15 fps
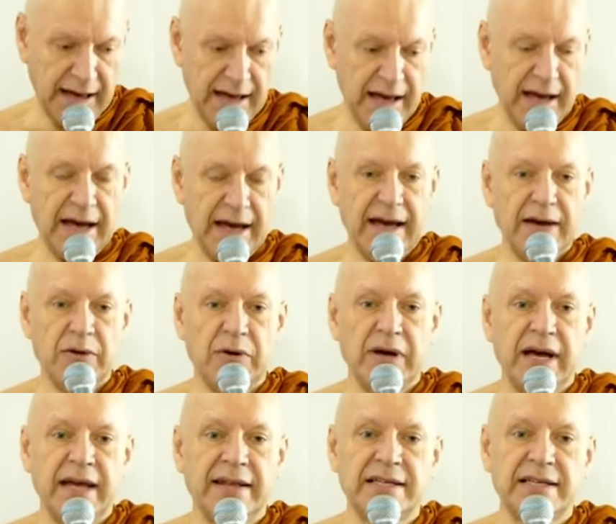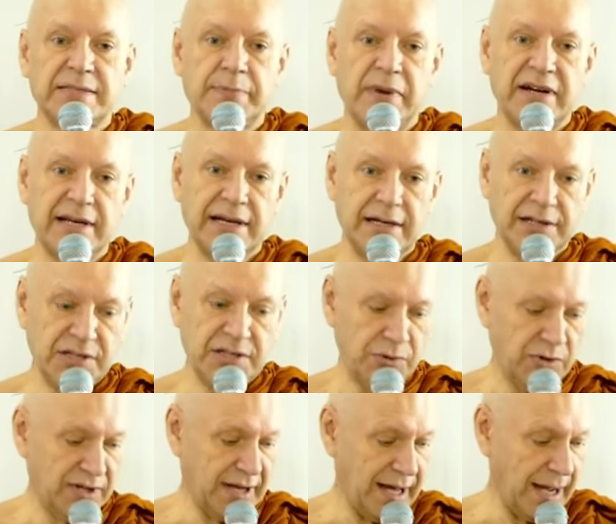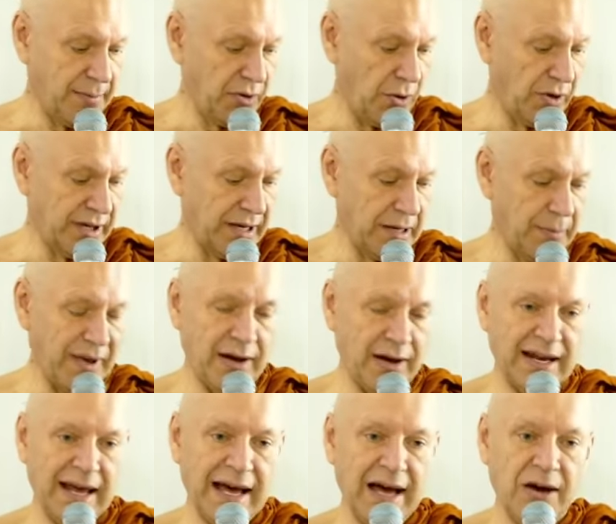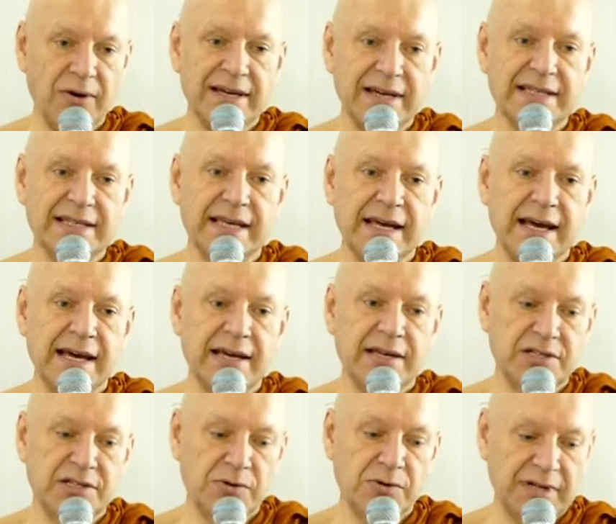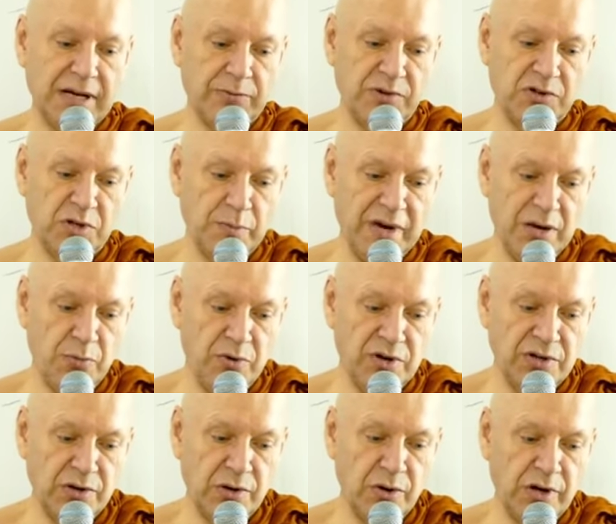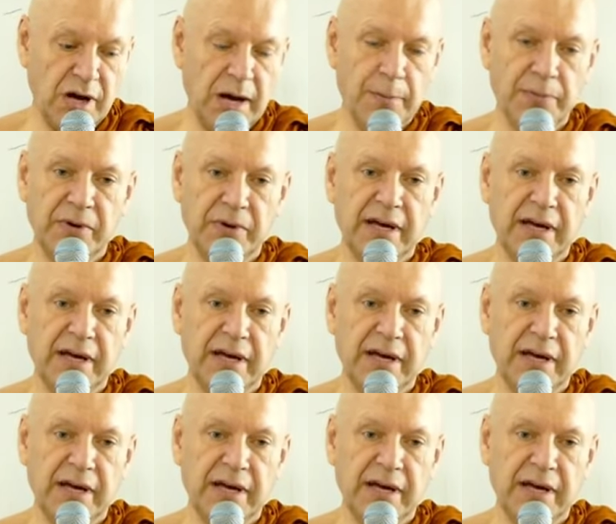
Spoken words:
And this particular sutta I'm talking about now is a sutta which you may want to look up.